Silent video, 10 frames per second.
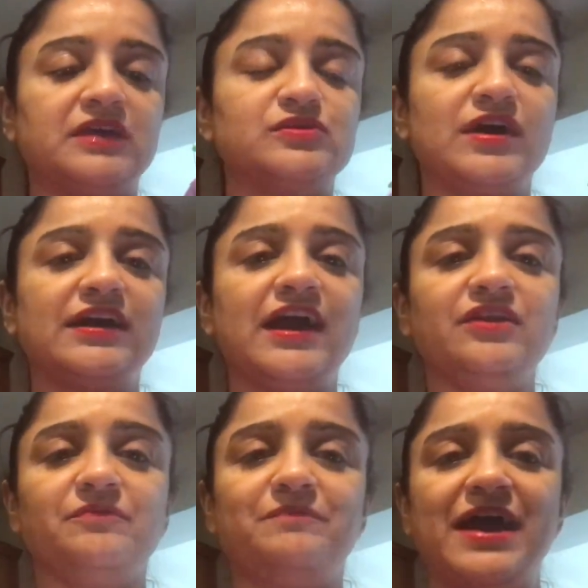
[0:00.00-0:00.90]
So I
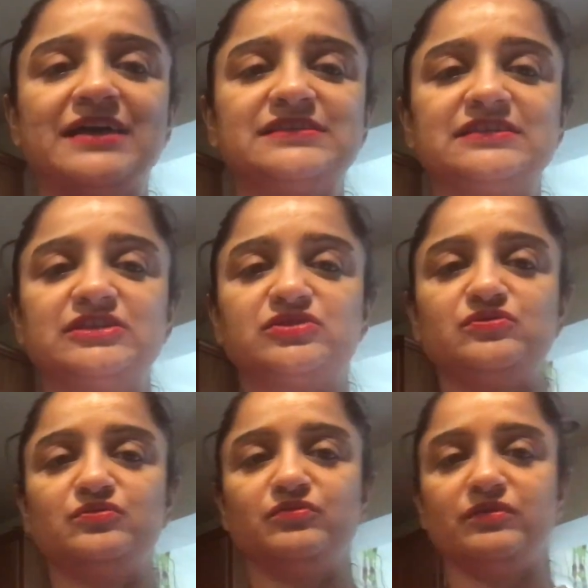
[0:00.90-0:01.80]
kind of passed it
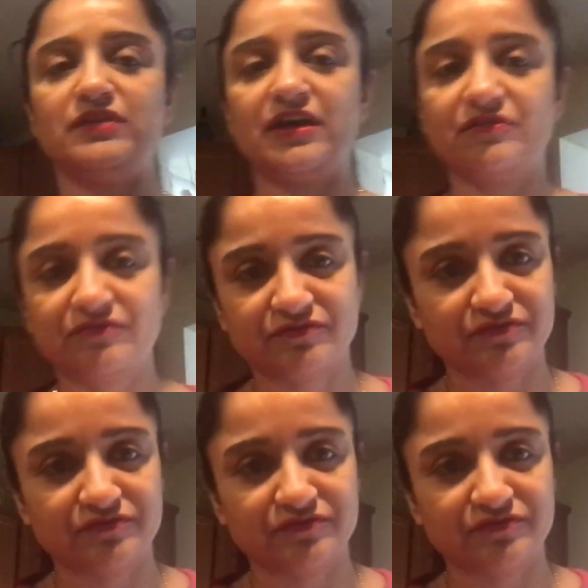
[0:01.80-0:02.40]
to a lot of